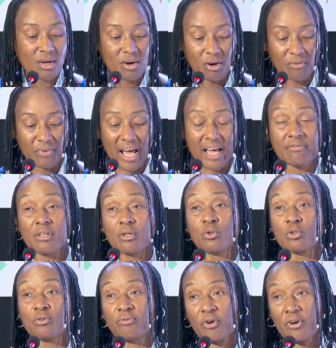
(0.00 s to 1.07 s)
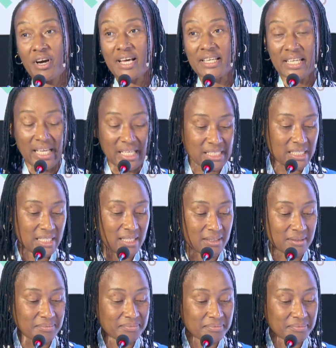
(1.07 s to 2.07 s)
of livelihood for our nation.